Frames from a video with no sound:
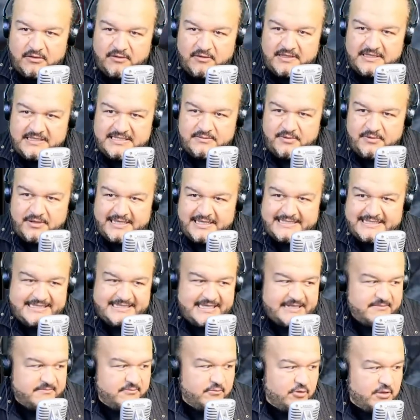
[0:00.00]
Here they're
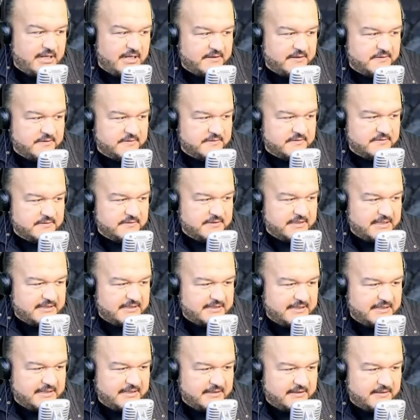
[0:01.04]
very far from the
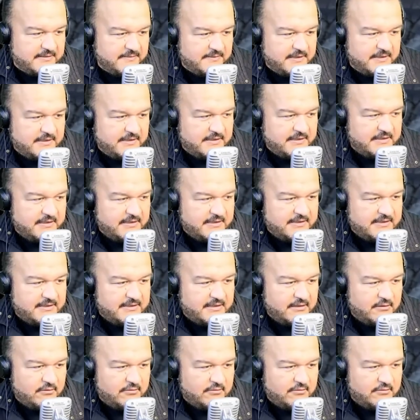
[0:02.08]
place, but in some